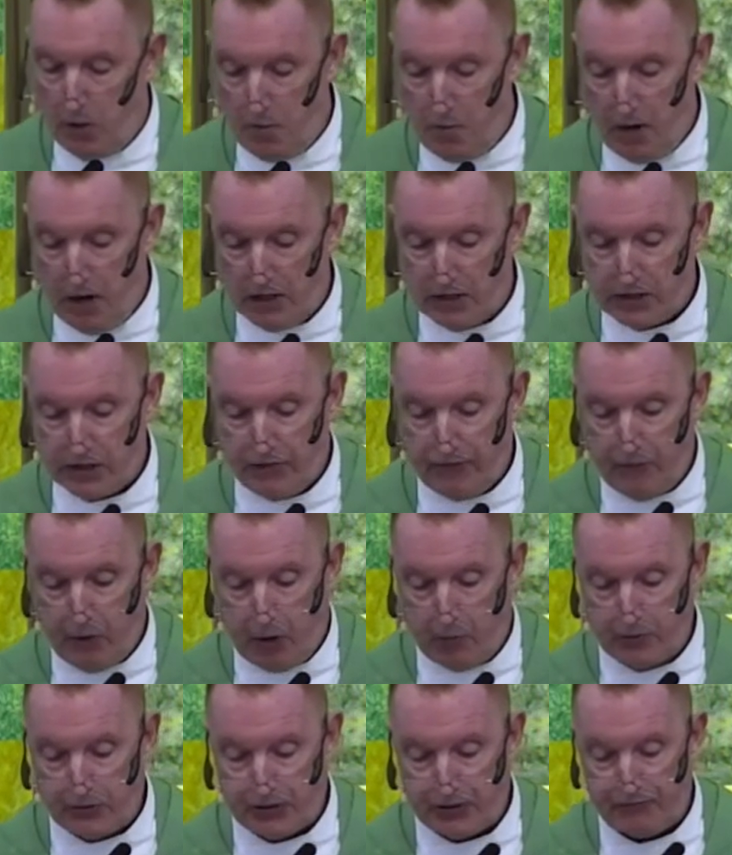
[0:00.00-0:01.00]
much of what
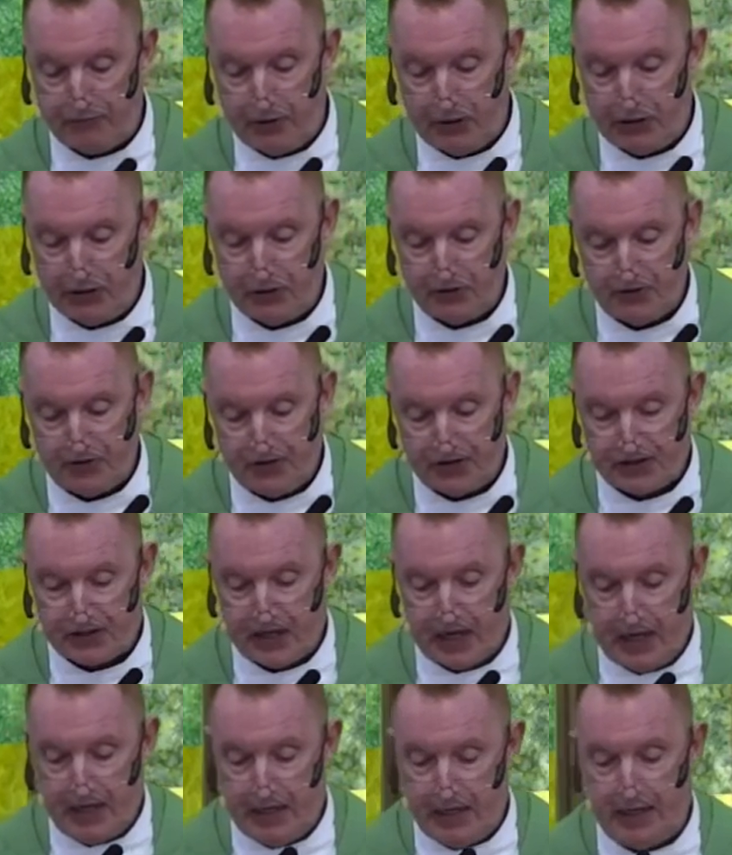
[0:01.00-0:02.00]
was originally
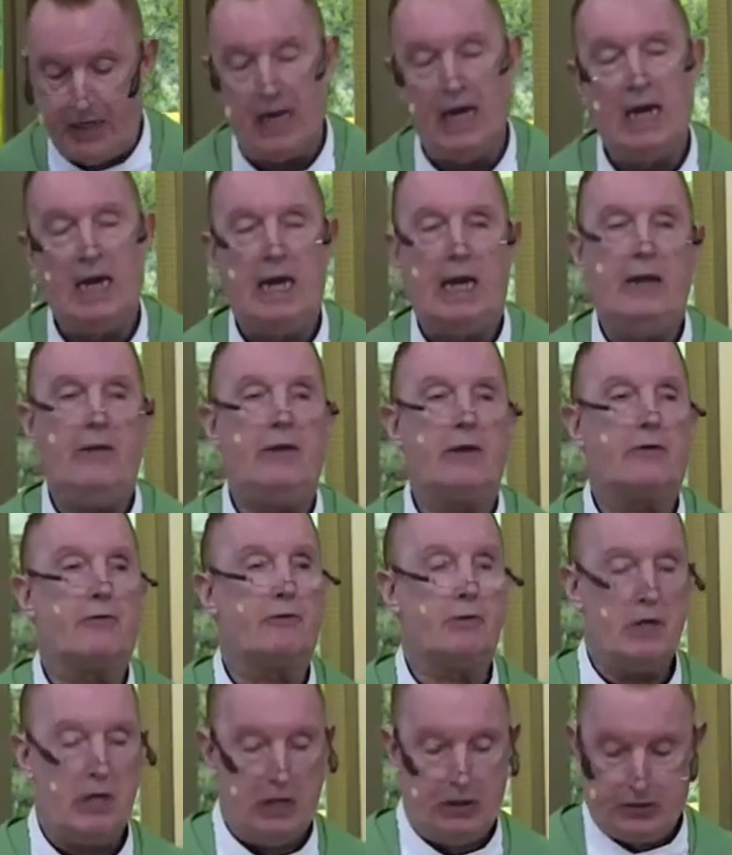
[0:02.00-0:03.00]
stated in the
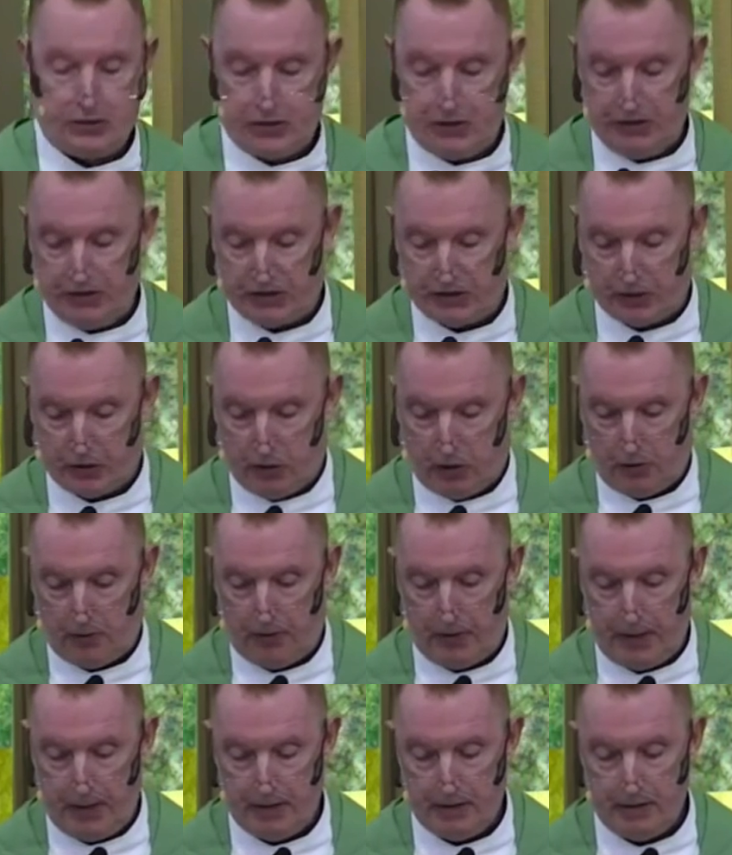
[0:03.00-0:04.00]
creation
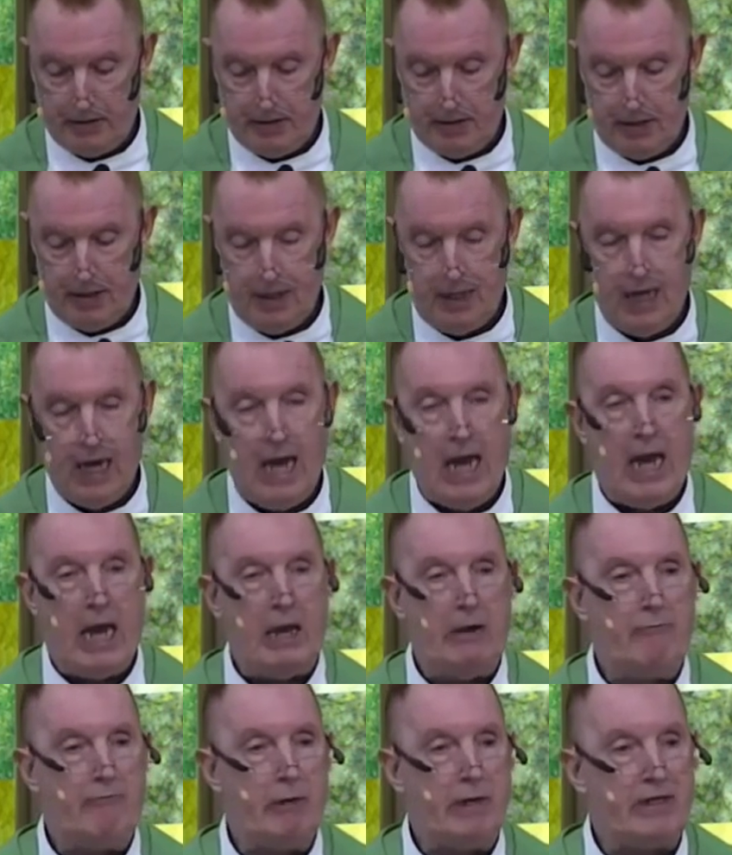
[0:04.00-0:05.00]
story. He
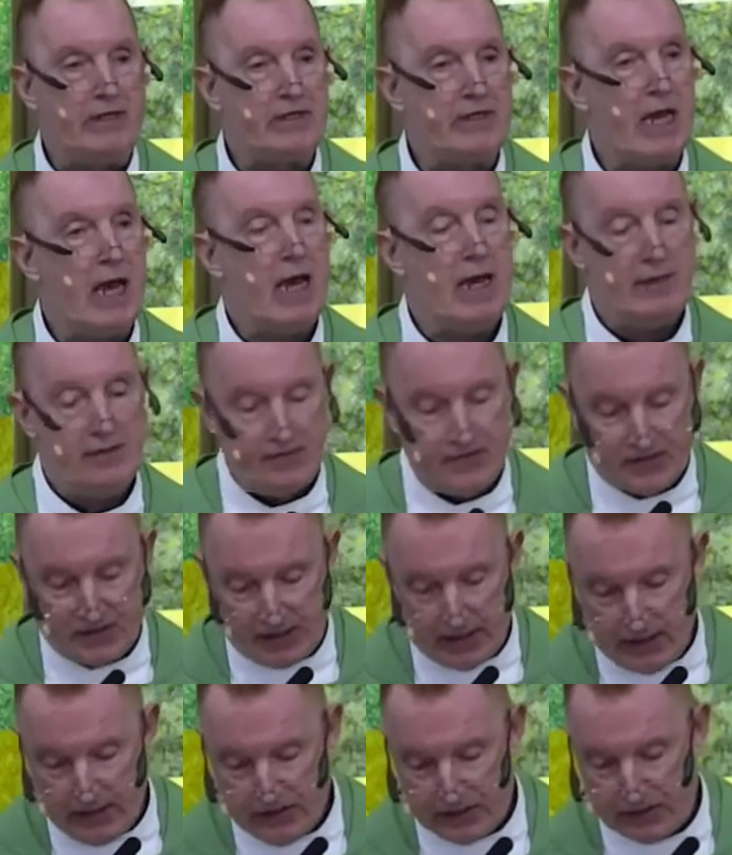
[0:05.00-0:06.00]

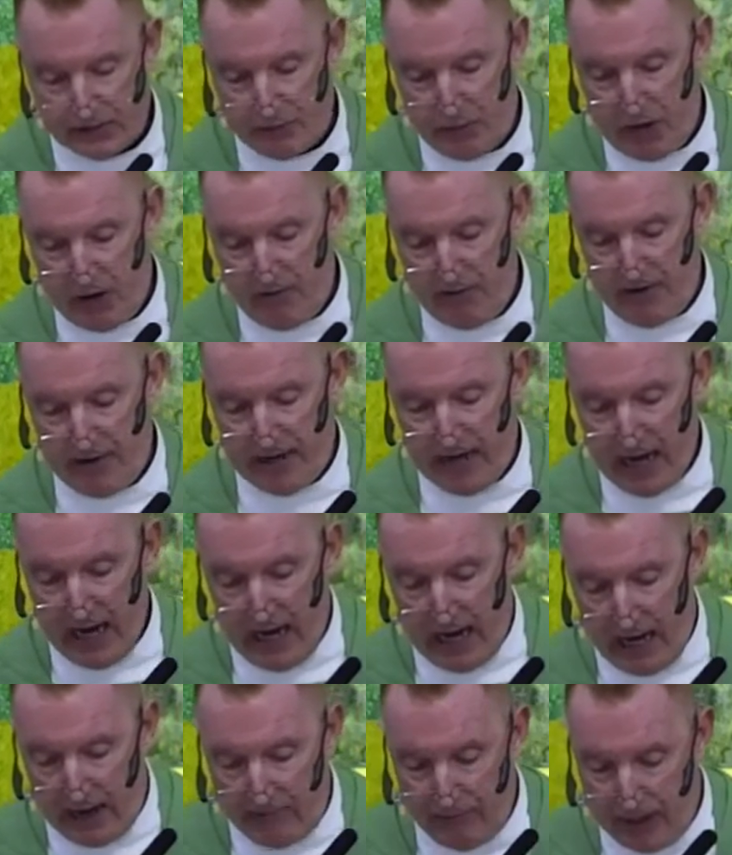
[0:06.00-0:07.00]
resends his spirit.
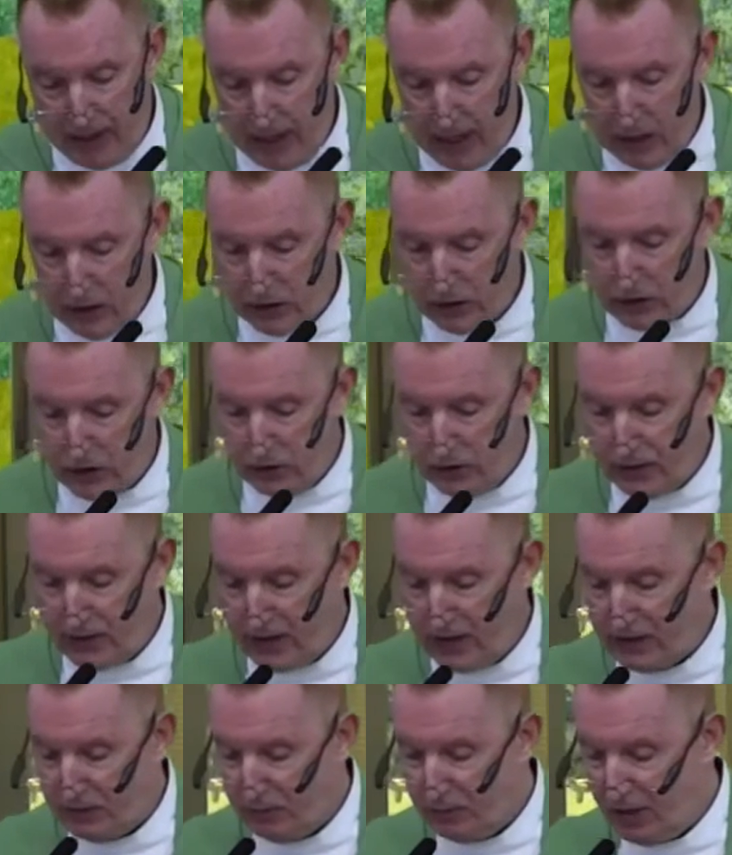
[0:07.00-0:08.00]
He reissues
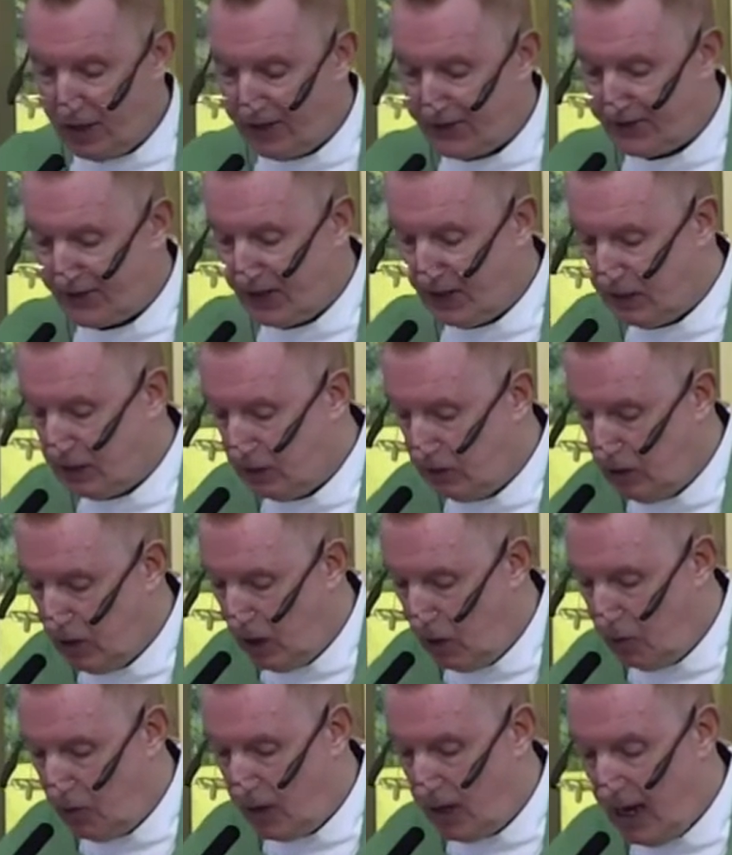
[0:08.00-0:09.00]
his blessing to
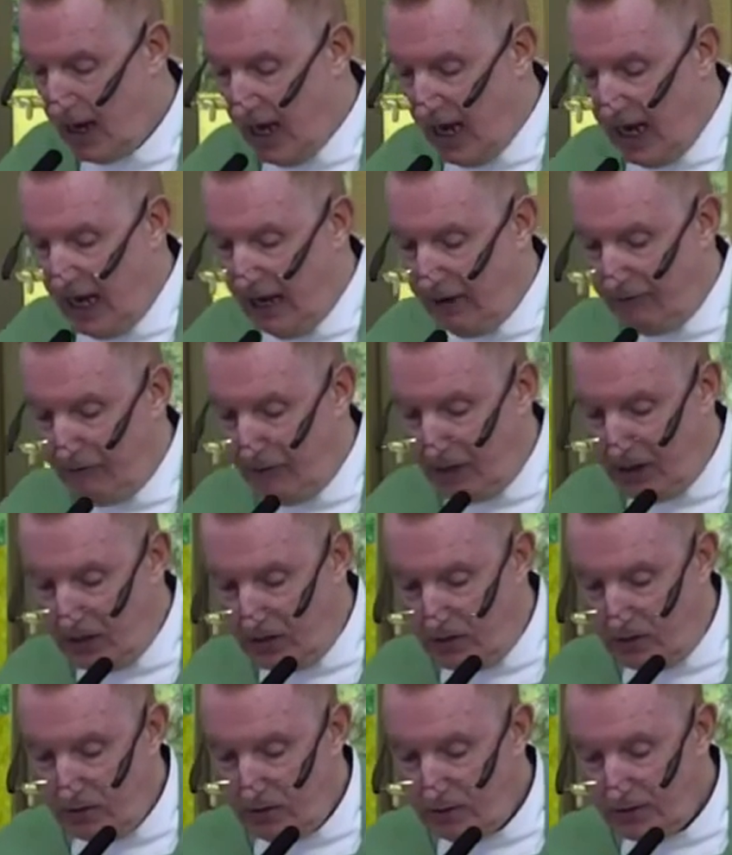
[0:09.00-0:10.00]
Noah. He
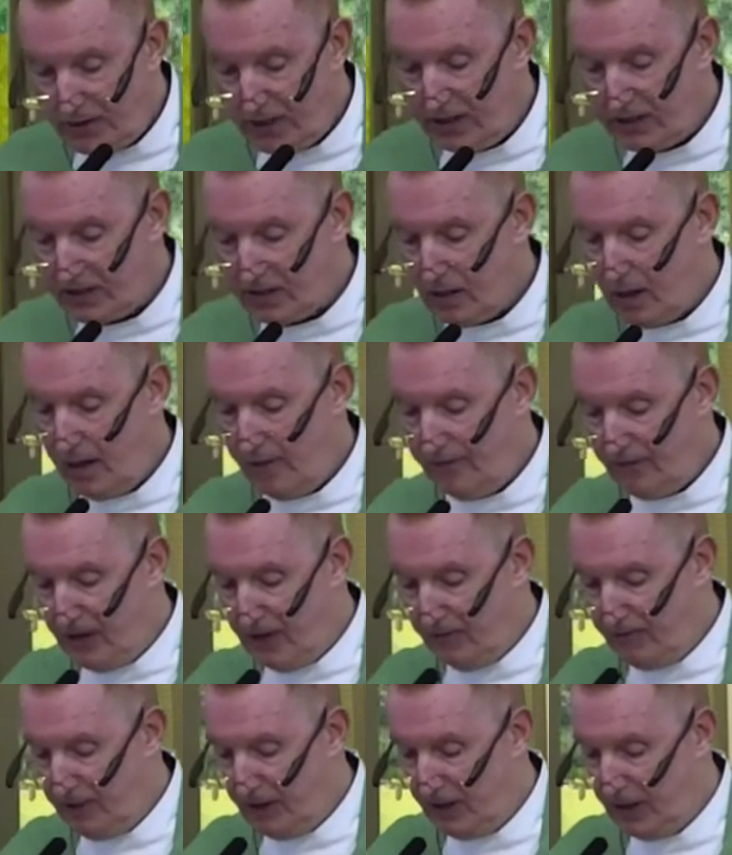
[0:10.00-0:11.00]
renews his
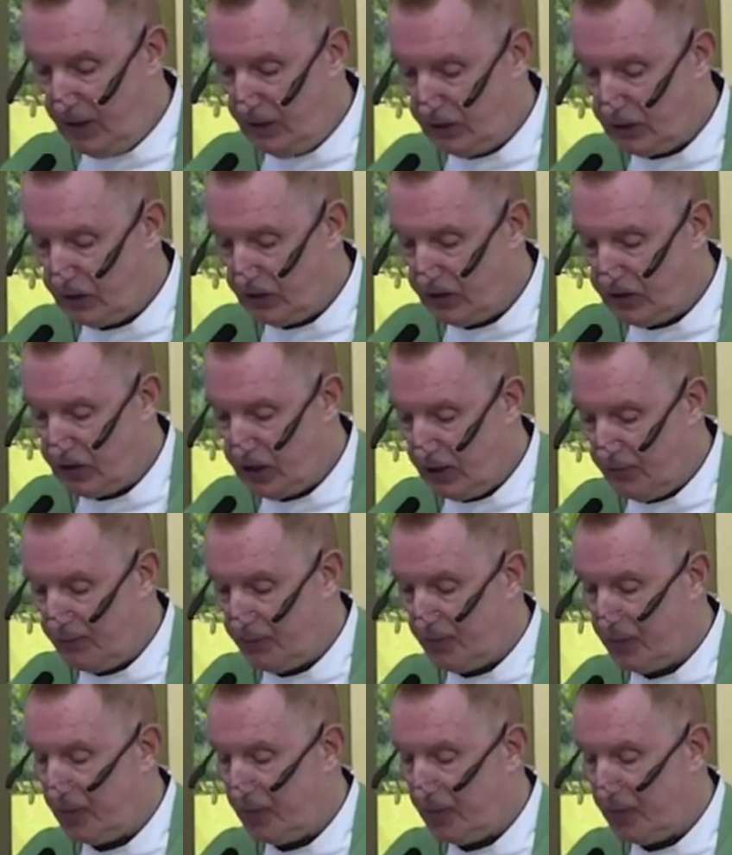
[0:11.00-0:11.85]
covenant relationship.